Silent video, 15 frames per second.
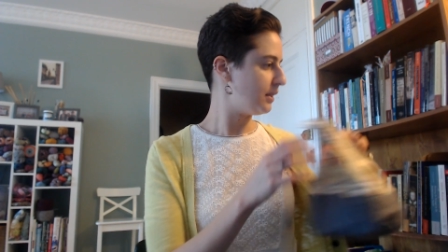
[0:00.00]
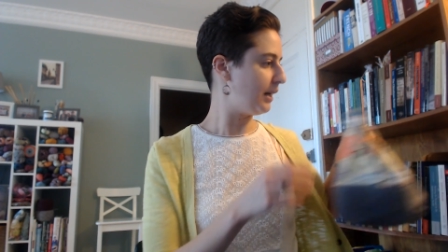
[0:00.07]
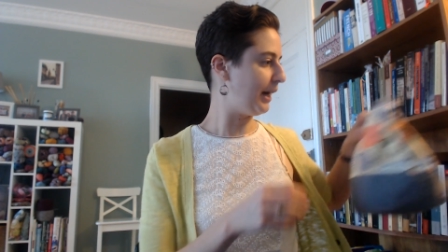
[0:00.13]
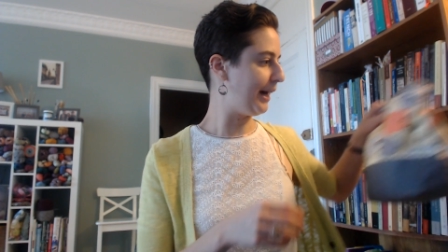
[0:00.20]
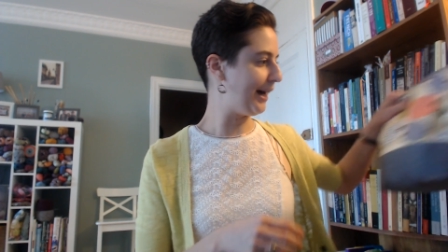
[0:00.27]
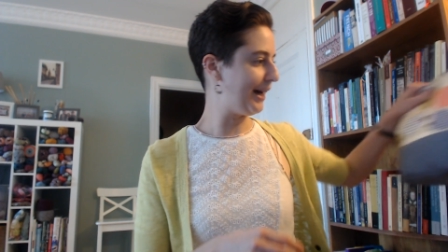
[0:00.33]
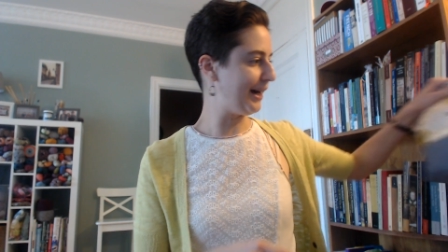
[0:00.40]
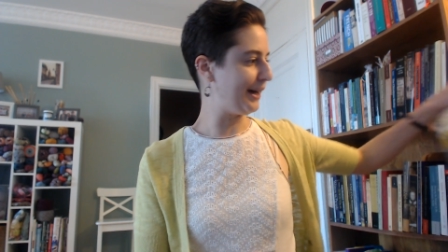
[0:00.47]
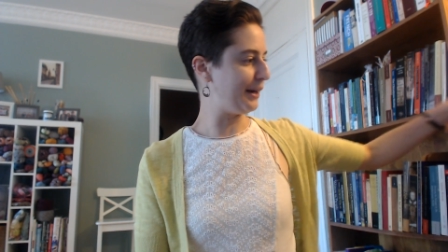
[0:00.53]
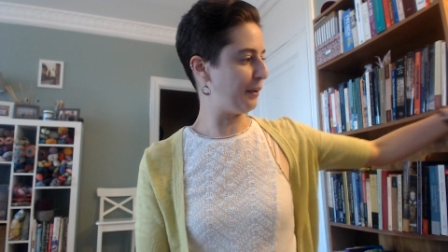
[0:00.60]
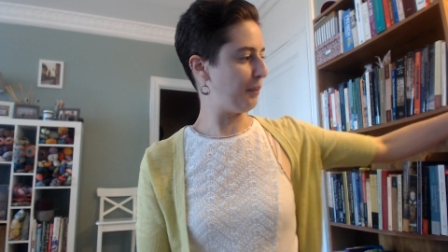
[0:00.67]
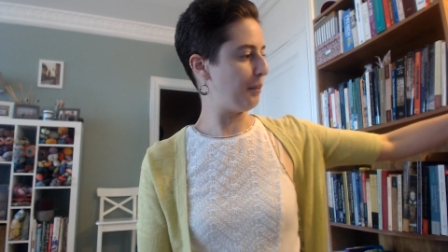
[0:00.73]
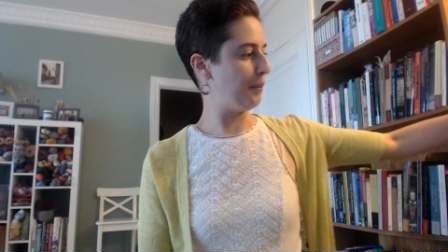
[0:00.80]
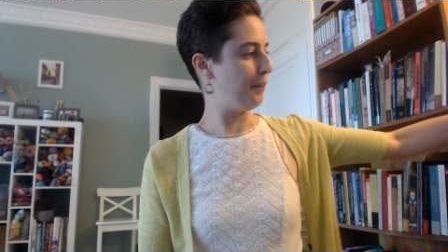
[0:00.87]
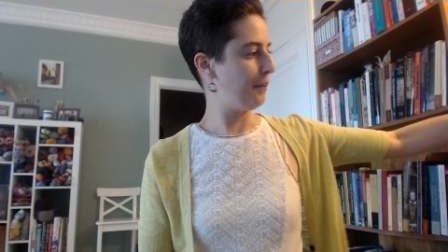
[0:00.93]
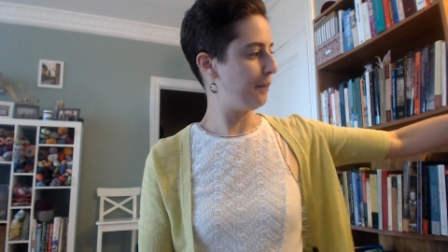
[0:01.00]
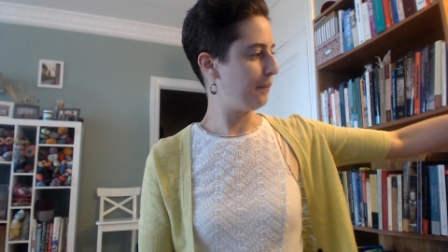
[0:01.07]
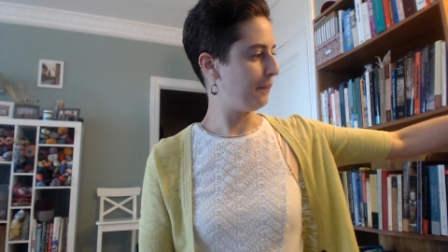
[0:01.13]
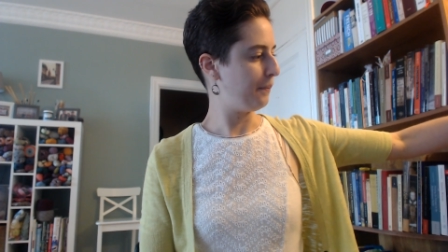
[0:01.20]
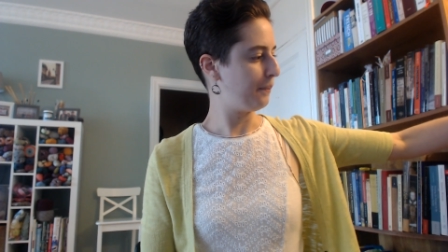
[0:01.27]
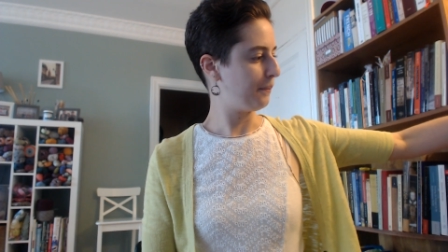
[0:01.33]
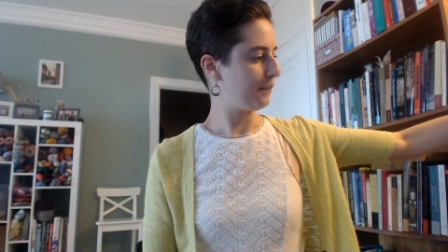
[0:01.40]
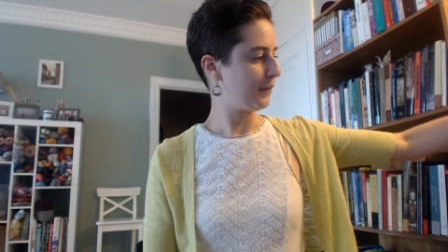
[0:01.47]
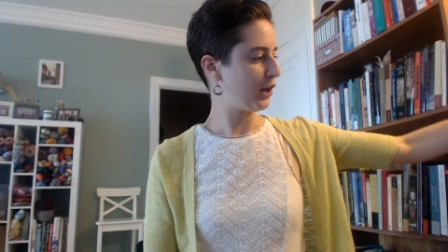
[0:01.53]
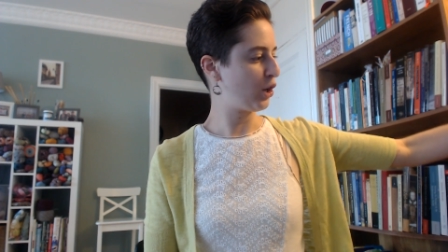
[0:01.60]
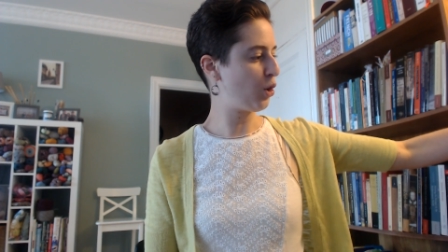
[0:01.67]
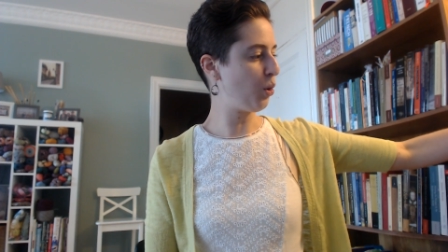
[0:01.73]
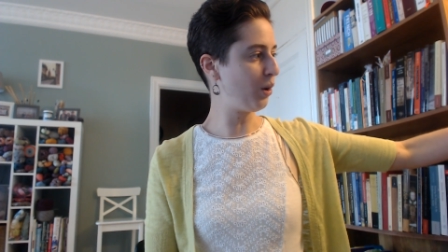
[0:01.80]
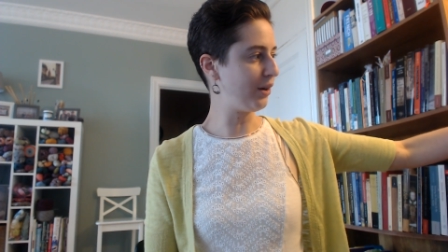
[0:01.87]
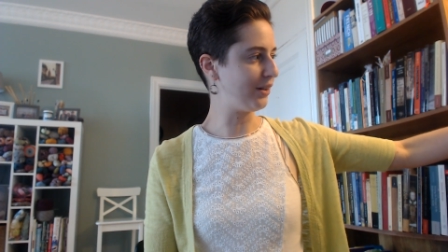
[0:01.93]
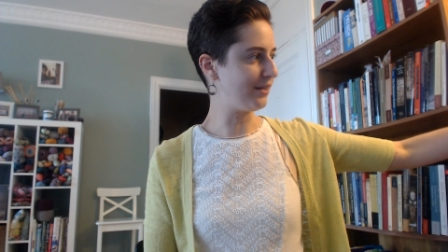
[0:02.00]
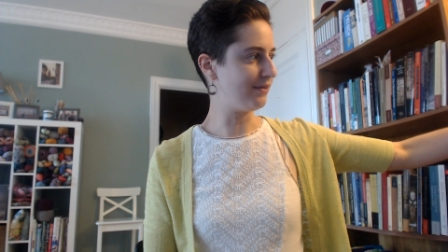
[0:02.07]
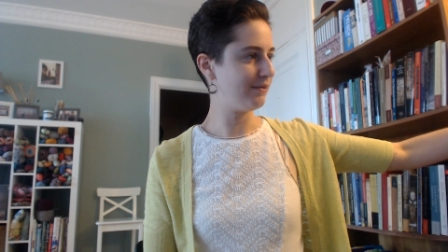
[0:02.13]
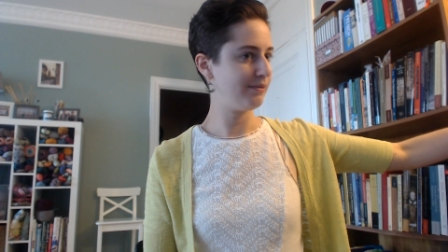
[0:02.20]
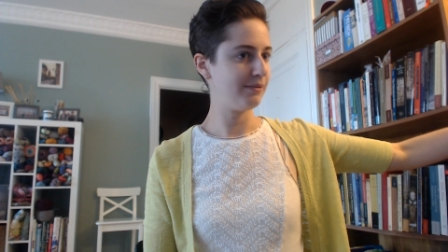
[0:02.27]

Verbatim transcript: Um, cool.